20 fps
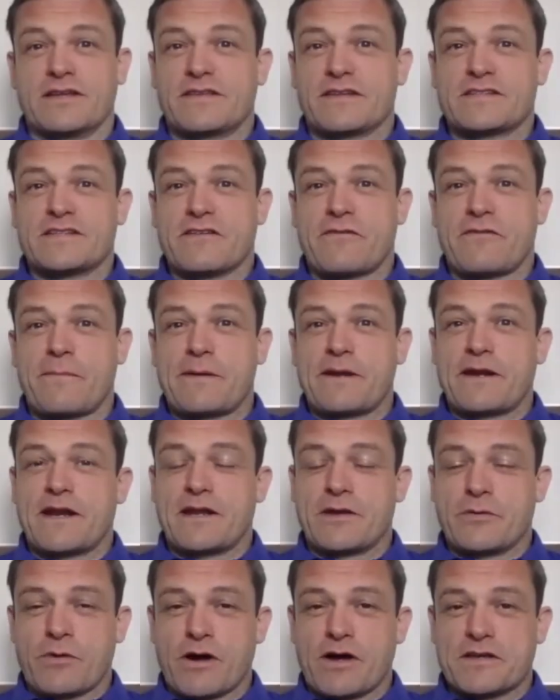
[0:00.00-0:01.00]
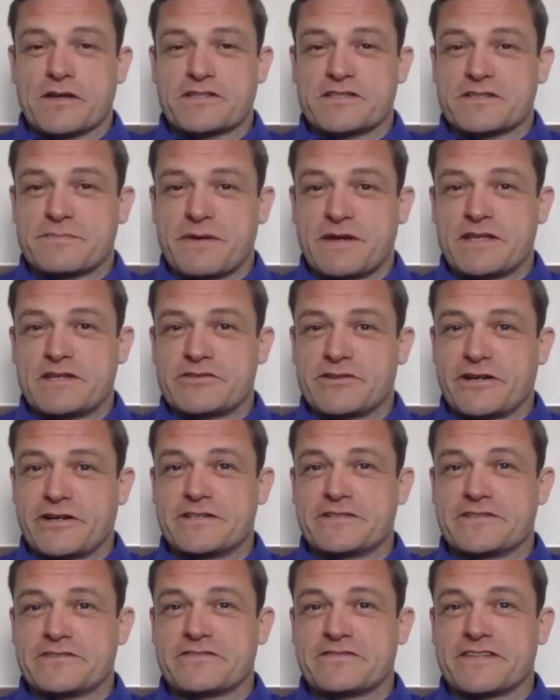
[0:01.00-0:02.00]
There's never been any worse, as many
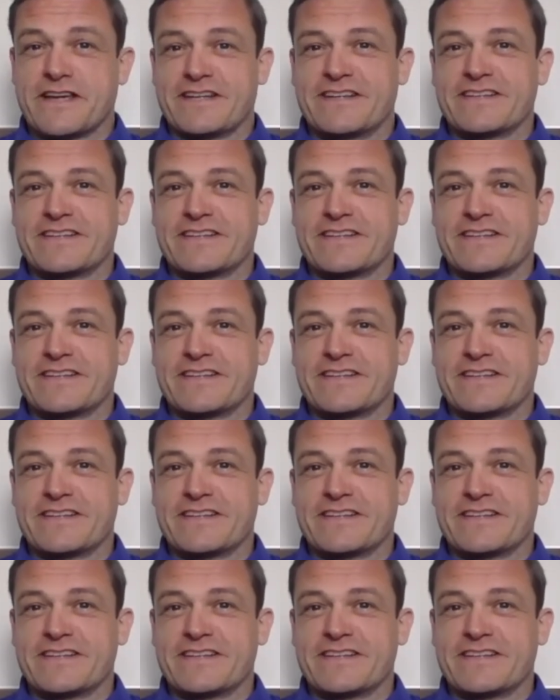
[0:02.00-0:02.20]
traders have said.